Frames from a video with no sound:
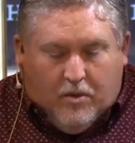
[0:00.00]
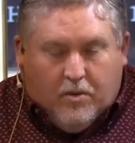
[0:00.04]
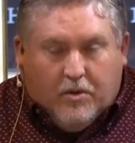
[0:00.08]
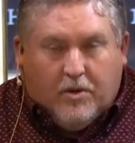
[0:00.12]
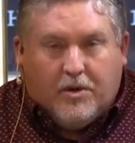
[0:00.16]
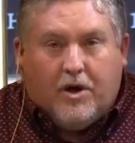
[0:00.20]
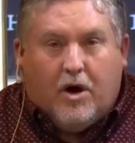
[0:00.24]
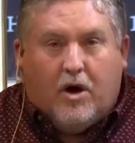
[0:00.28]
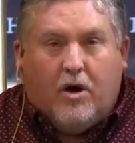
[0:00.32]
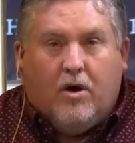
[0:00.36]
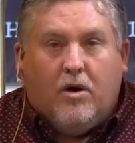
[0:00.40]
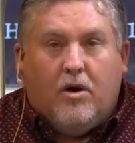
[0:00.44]

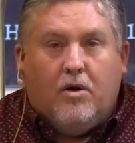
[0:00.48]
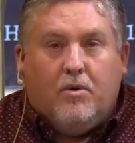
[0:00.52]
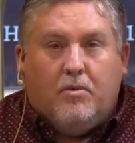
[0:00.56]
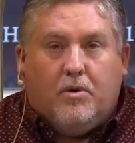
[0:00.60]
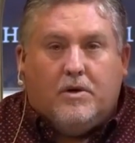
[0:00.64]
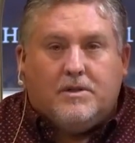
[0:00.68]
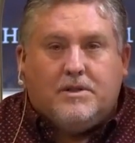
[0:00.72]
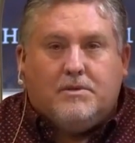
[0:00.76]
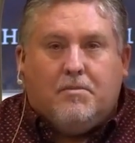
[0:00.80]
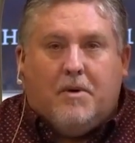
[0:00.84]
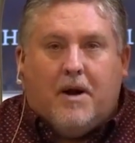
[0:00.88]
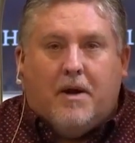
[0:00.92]
Well, the whole,
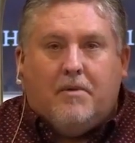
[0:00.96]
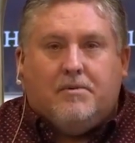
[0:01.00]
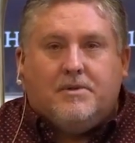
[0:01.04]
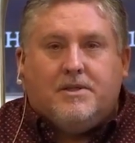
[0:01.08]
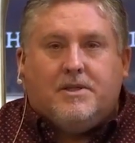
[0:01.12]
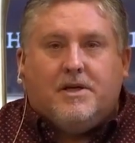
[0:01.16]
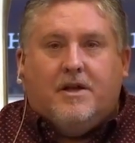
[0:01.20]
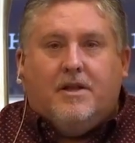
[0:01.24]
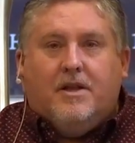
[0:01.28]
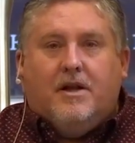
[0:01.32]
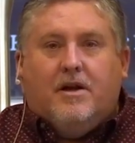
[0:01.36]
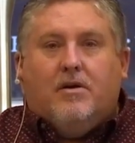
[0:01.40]
what's the Bible
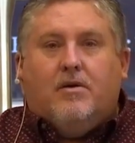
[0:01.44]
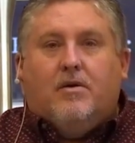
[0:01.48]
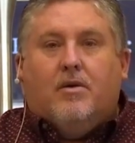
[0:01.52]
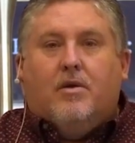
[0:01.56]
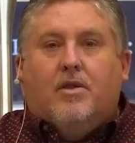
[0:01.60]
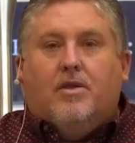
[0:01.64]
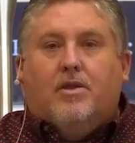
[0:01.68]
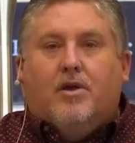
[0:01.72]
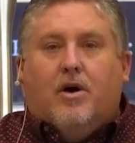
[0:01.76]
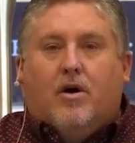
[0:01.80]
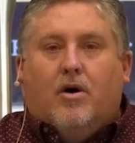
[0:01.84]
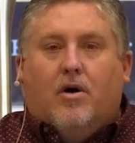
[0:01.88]
say there?
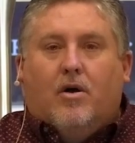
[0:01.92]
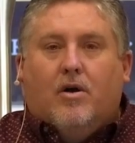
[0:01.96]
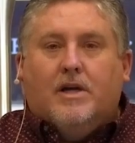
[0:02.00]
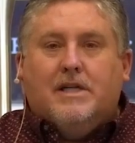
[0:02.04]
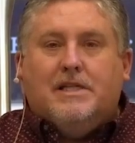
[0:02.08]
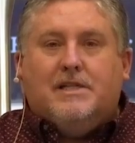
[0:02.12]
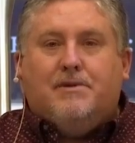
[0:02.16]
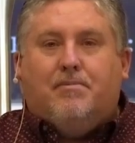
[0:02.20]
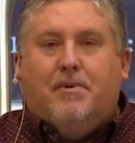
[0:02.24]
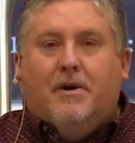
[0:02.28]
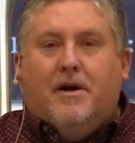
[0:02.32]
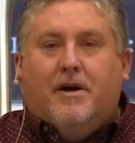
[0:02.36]
The
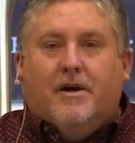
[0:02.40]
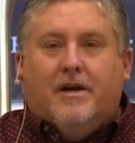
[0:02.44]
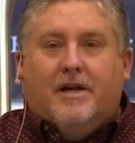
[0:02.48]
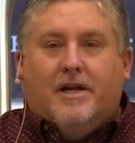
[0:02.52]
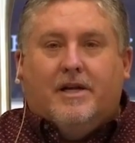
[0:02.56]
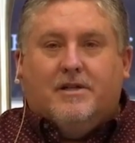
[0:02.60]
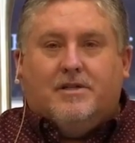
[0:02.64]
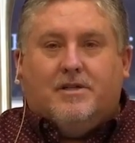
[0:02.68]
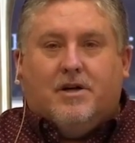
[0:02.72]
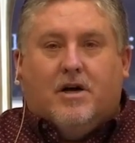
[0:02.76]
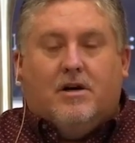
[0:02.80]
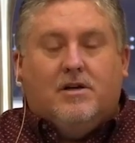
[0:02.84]
Holy
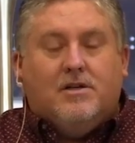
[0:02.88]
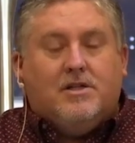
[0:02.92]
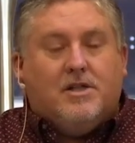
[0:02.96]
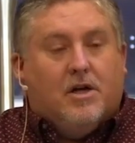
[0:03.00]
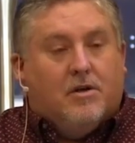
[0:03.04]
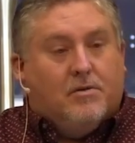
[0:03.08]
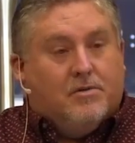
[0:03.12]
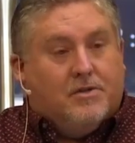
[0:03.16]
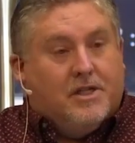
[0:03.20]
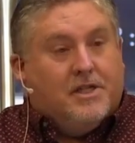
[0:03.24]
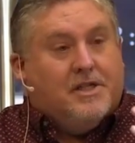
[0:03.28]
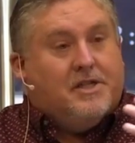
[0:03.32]
Spirit is
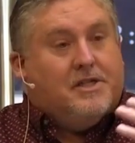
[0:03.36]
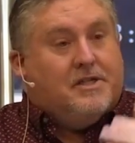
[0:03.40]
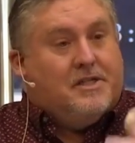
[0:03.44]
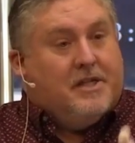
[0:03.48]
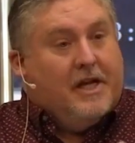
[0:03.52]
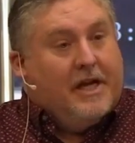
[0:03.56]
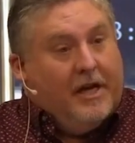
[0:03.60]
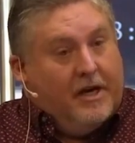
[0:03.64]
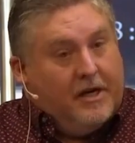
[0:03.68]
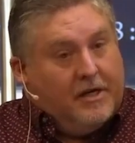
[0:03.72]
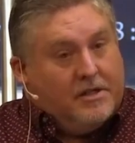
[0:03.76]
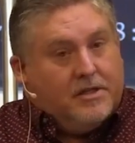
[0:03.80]
also
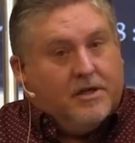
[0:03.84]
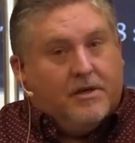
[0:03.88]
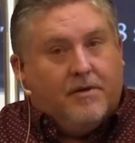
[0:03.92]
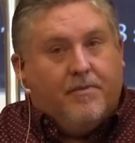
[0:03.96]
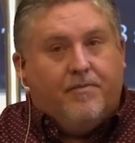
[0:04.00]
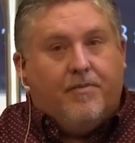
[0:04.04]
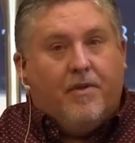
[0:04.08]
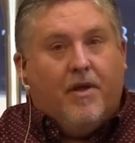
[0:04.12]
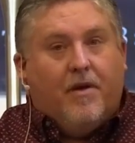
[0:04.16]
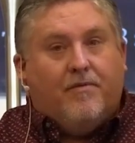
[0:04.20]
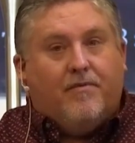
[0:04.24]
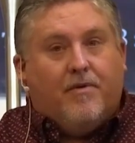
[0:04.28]
distinct
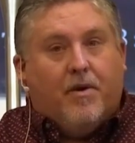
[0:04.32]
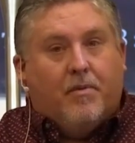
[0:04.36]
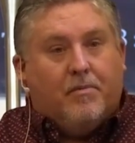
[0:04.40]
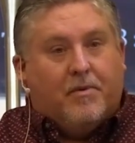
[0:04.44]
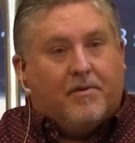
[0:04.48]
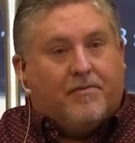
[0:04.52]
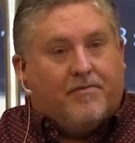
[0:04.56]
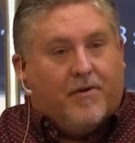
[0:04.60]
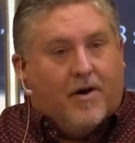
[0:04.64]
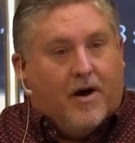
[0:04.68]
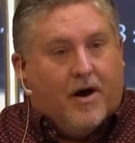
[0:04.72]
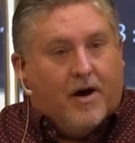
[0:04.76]
from
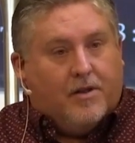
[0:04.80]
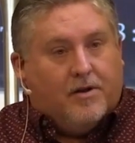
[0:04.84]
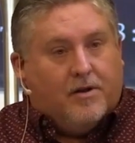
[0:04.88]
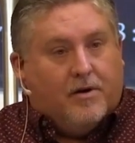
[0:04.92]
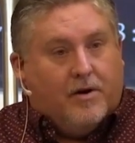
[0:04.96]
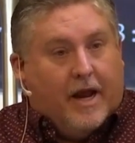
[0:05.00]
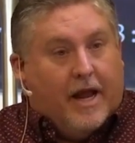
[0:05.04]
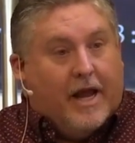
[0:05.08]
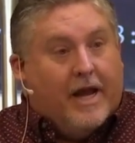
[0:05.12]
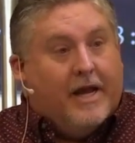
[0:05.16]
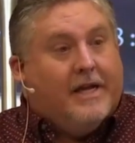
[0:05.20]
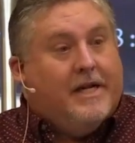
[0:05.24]
the
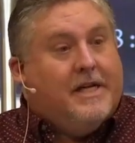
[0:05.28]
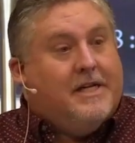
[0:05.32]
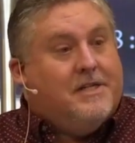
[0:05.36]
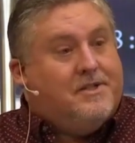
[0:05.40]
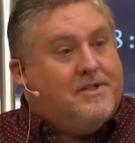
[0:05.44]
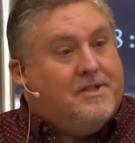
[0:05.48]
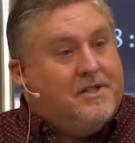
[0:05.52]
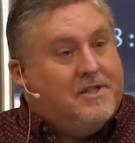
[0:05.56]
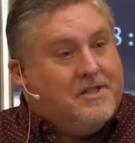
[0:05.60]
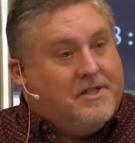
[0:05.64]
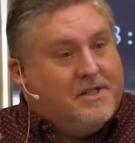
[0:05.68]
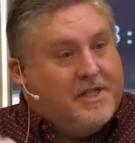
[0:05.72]
Father, and
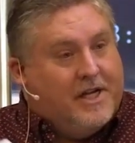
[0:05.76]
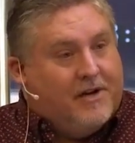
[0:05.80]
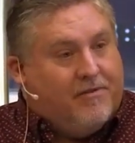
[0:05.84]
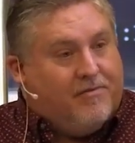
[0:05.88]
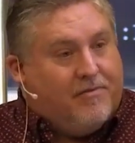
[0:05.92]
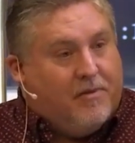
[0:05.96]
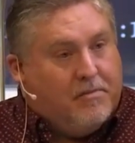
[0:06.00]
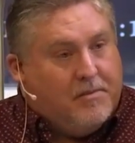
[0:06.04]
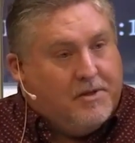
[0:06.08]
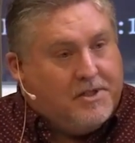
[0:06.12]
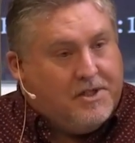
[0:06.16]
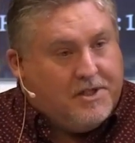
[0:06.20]
he's
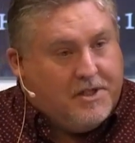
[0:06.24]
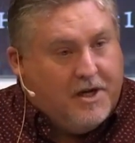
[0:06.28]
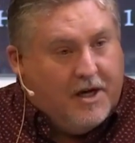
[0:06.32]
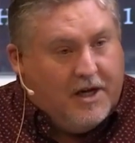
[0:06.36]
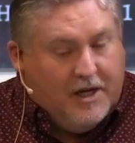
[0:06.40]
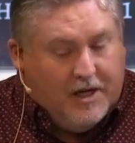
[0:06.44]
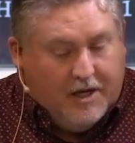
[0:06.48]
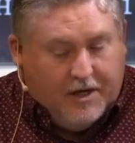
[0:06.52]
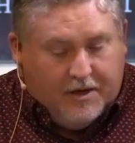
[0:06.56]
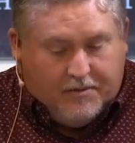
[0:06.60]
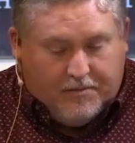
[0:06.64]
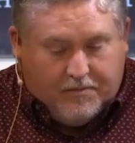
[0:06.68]
distinct from the
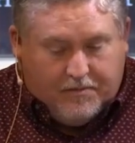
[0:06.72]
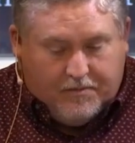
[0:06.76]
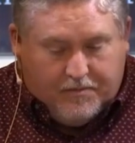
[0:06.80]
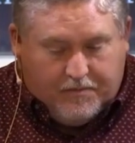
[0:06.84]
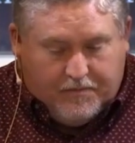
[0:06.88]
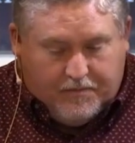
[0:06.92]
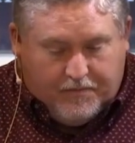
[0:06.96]
Son.